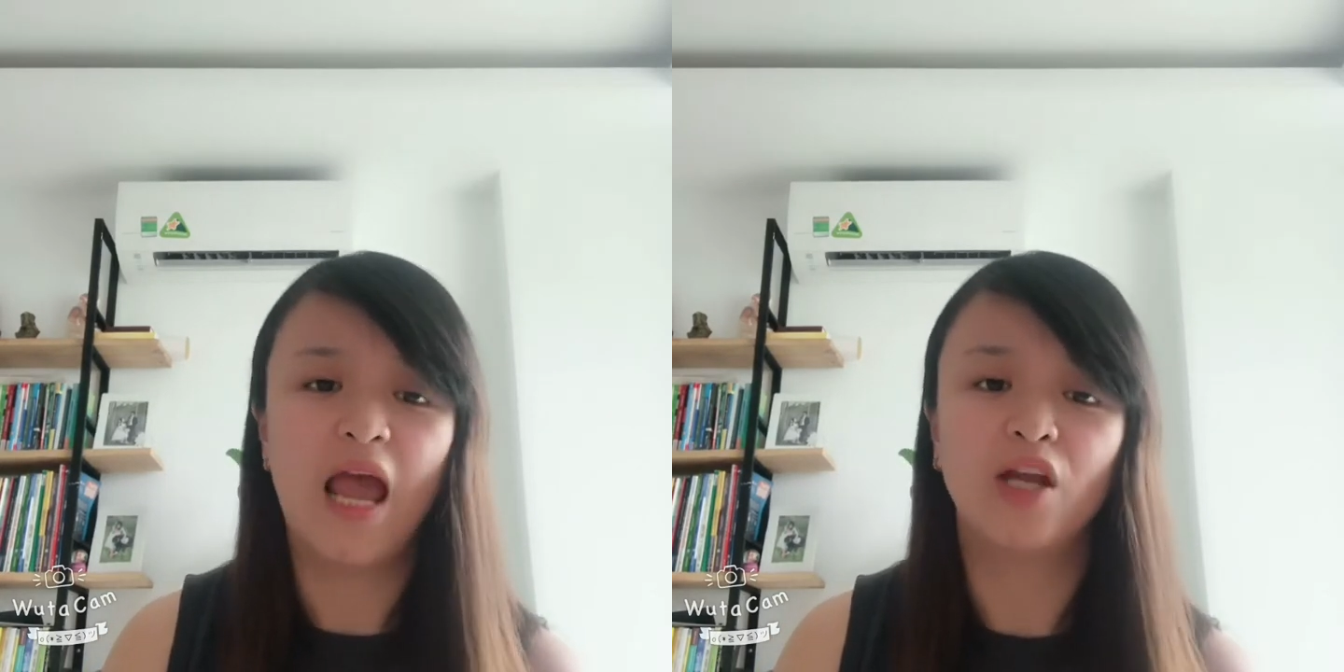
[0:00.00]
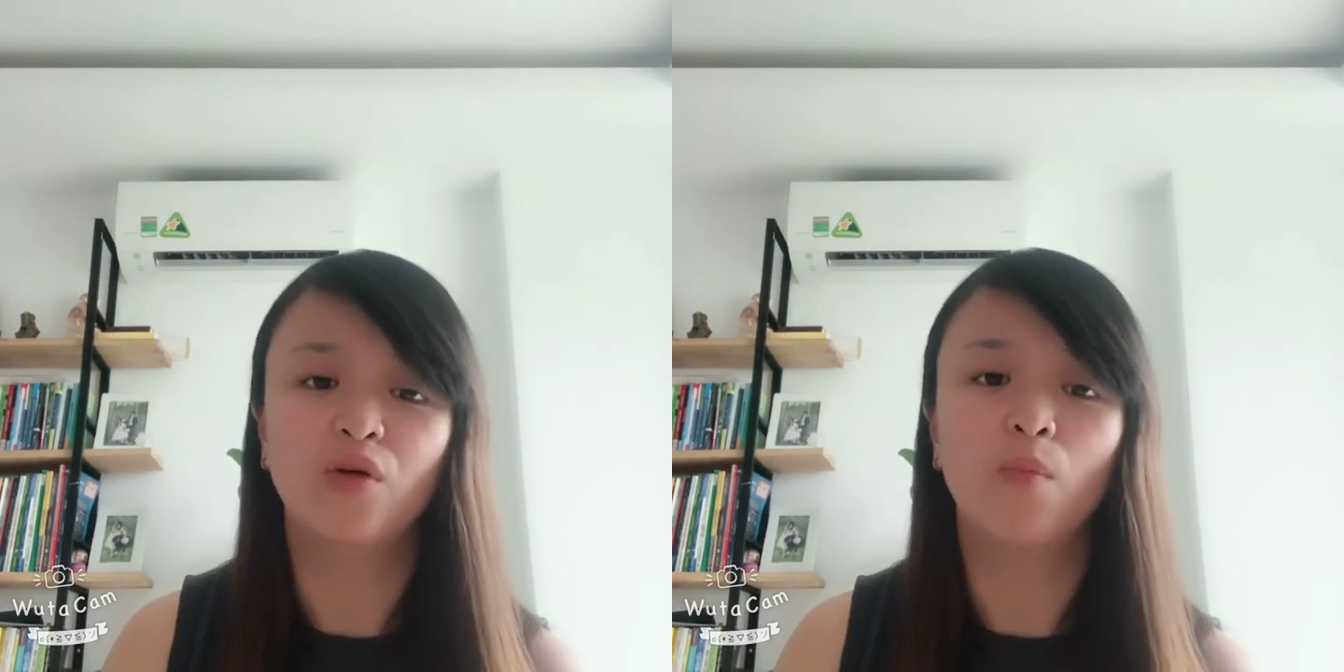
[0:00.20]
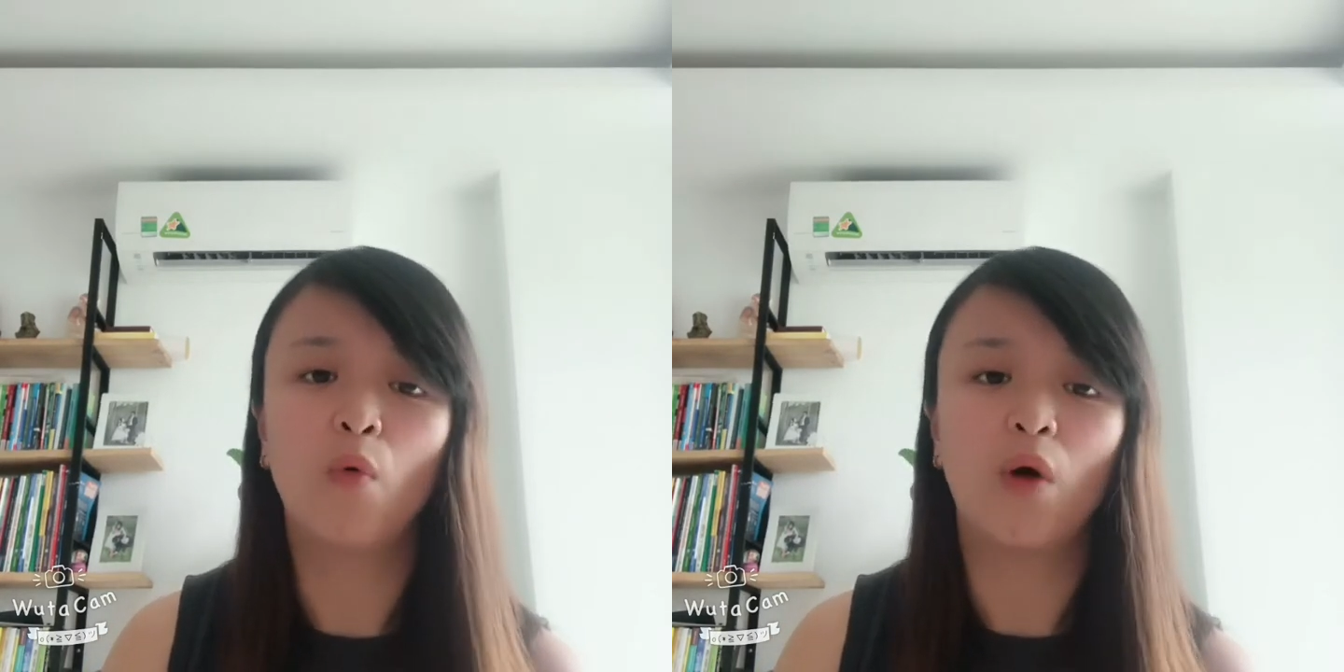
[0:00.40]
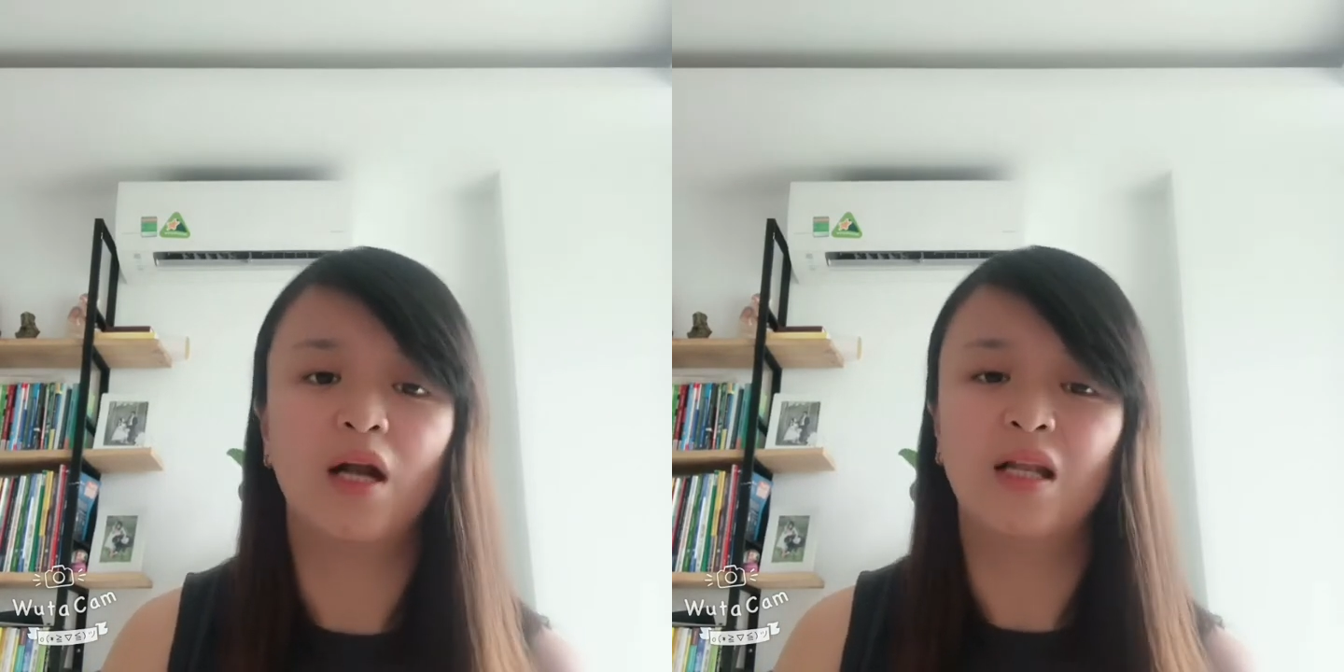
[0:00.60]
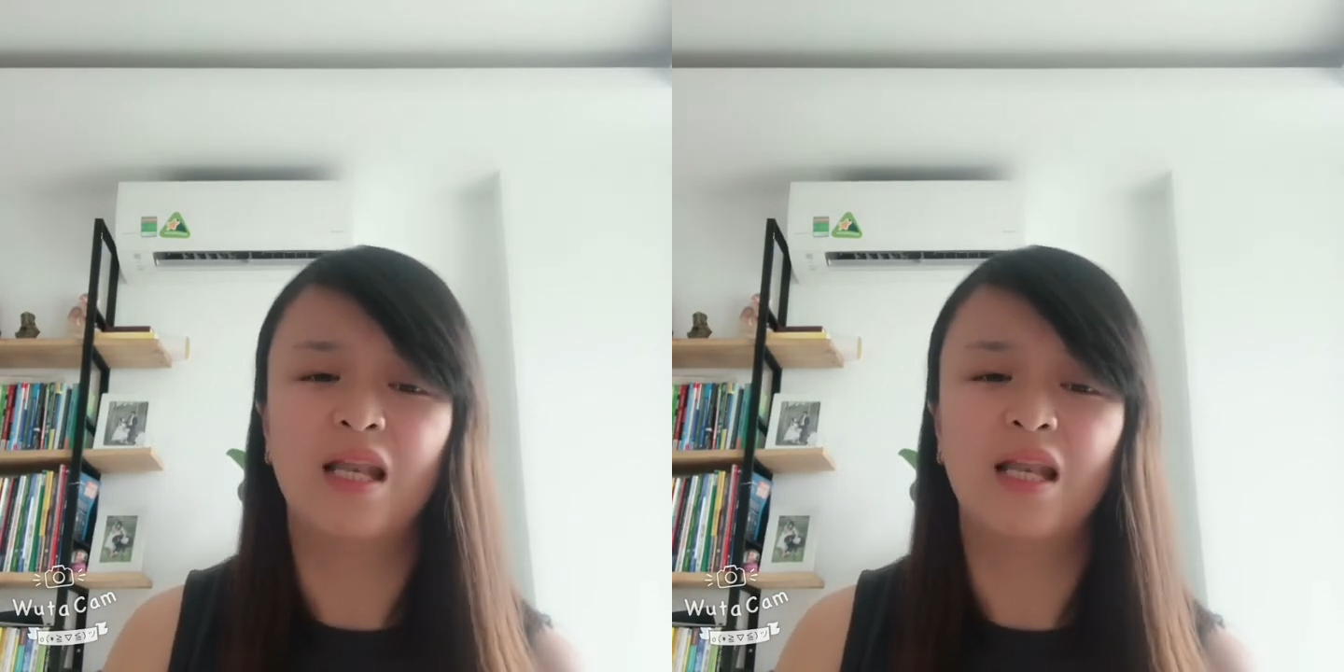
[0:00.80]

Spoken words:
anymore